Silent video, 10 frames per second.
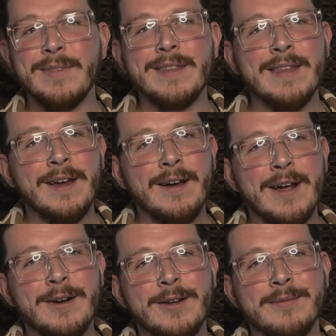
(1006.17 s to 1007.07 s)
I
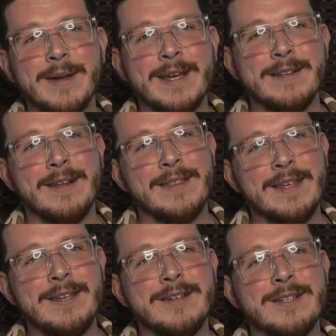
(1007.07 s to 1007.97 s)
don't know, man, I think
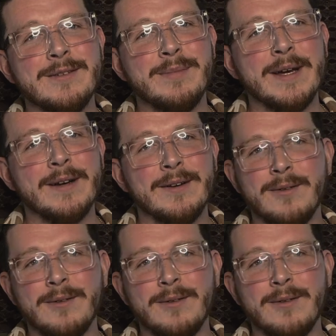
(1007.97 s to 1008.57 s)
you can do better,